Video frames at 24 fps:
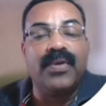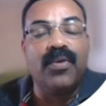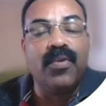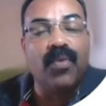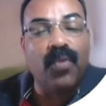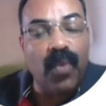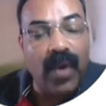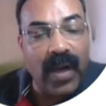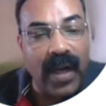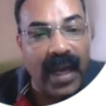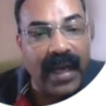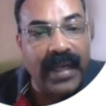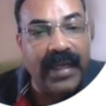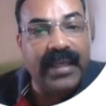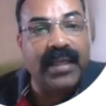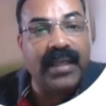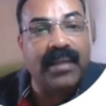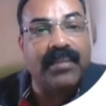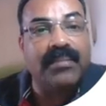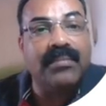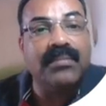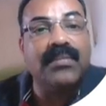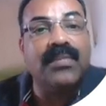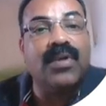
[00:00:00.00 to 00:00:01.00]
item,
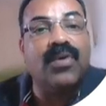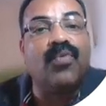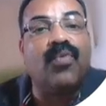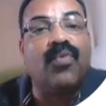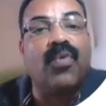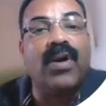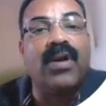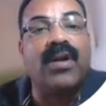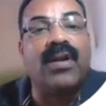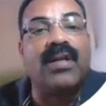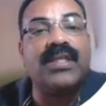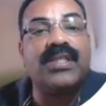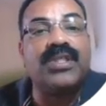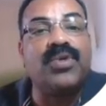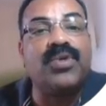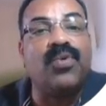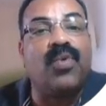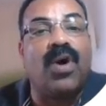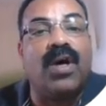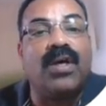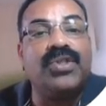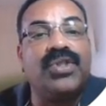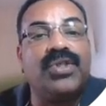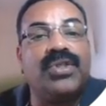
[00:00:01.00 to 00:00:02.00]
one wristwatch,
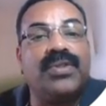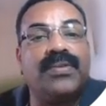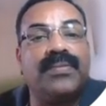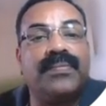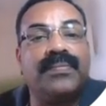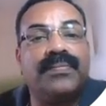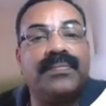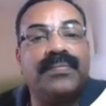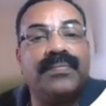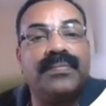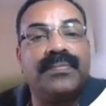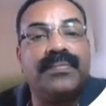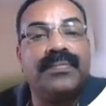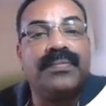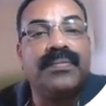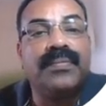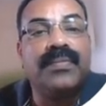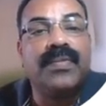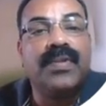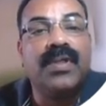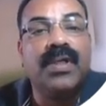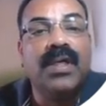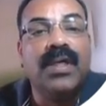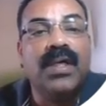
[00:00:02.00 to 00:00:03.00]

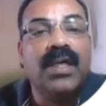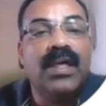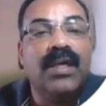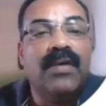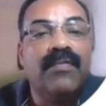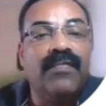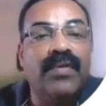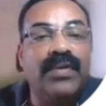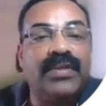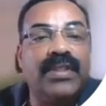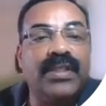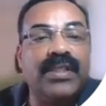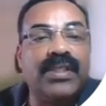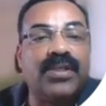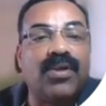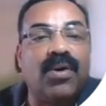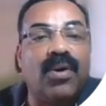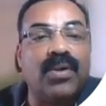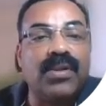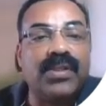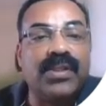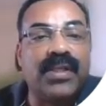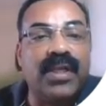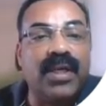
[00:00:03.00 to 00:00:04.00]
which is
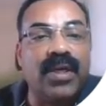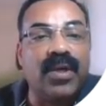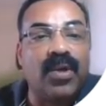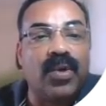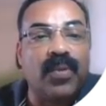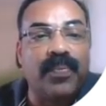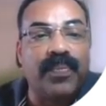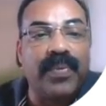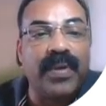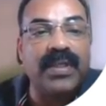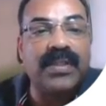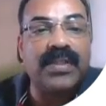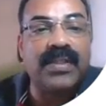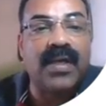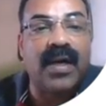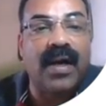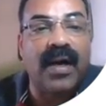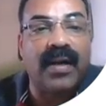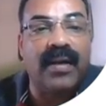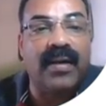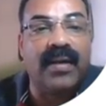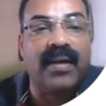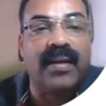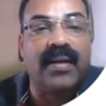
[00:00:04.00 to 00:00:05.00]
costing rupees
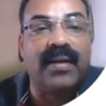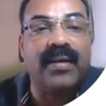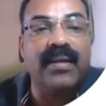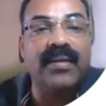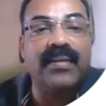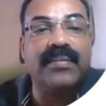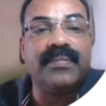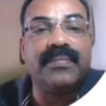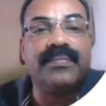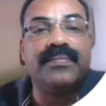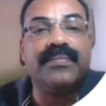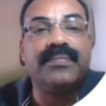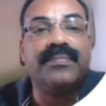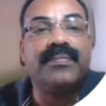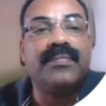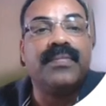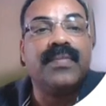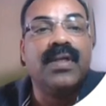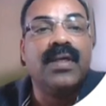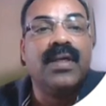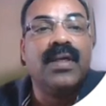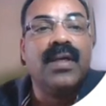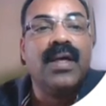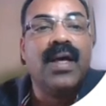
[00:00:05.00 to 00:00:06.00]
100.
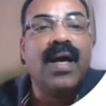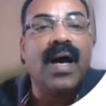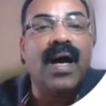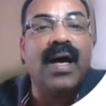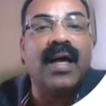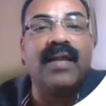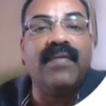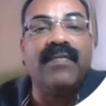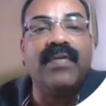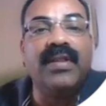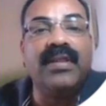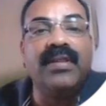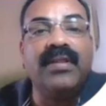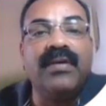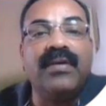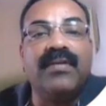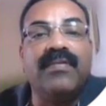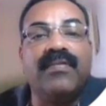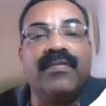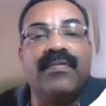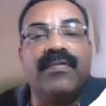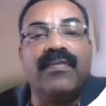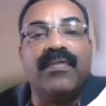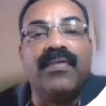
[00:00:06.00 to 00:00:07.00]
Aravind
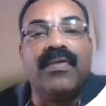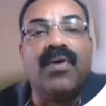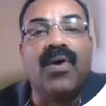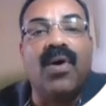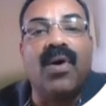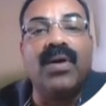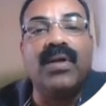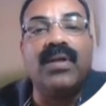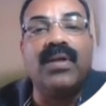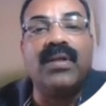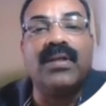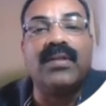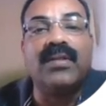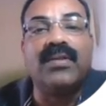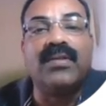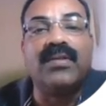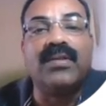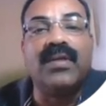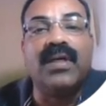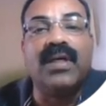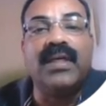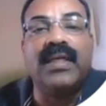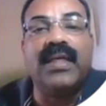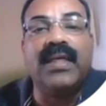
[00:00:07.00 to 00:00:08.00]
got
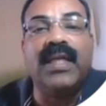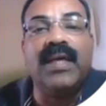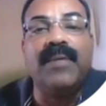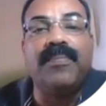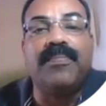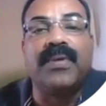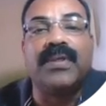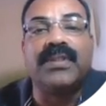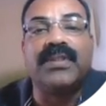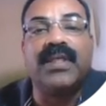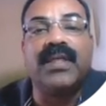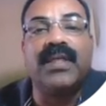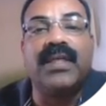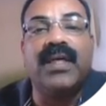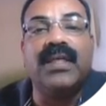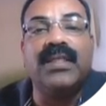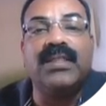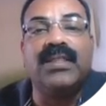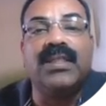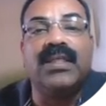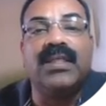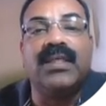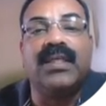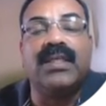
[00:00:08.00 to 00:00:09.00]
30%
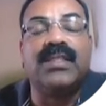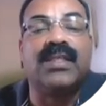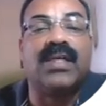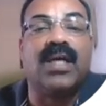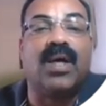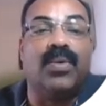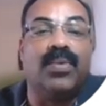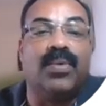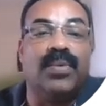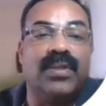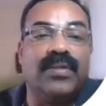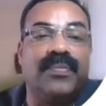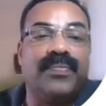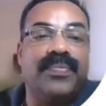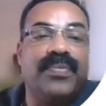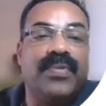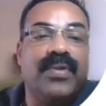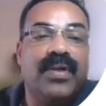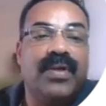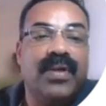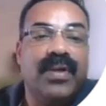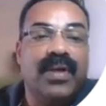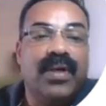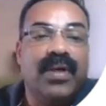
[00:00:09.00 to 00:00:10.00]
discount.
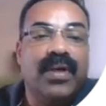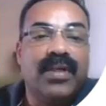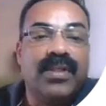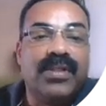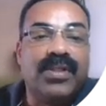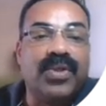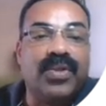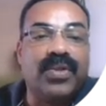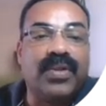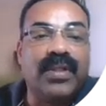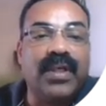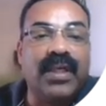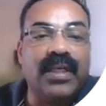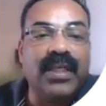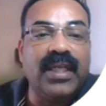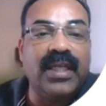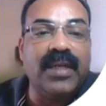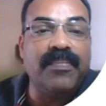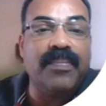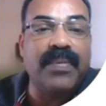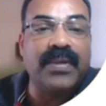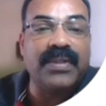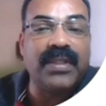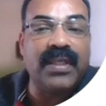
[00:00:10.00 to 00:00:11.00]
So
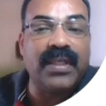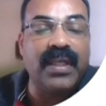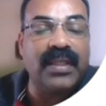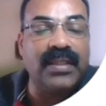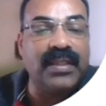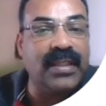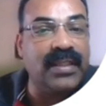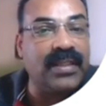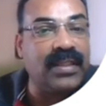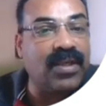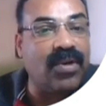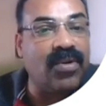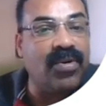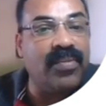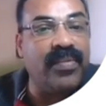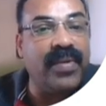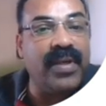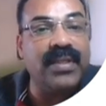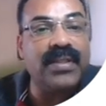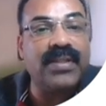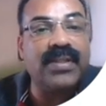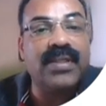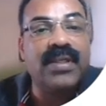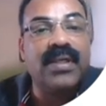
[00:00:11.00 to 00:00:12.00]
30% discount
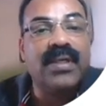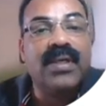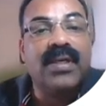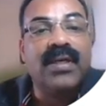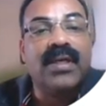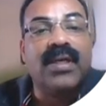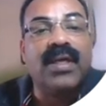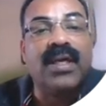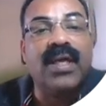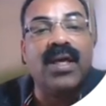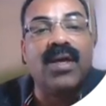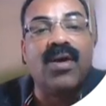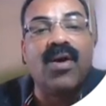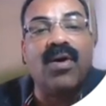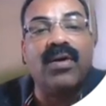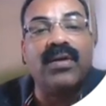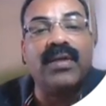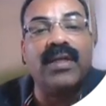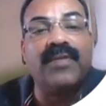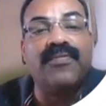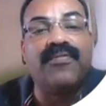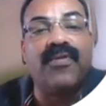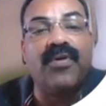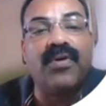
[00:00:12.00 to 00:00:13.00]
means he got it
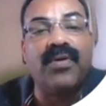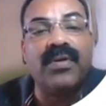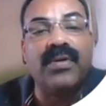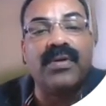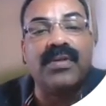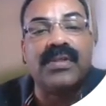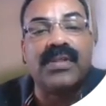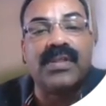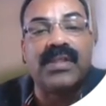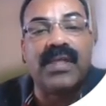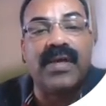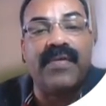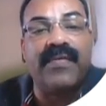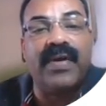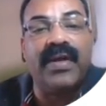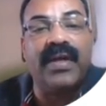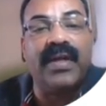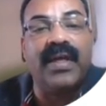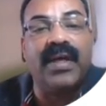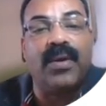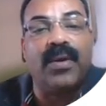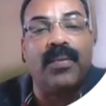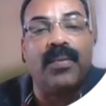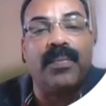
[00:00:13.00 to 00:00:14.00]
for 70
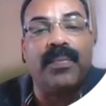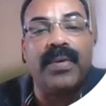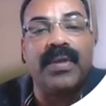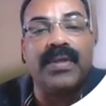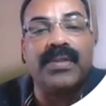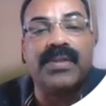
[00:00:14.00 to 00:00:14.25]
rupees.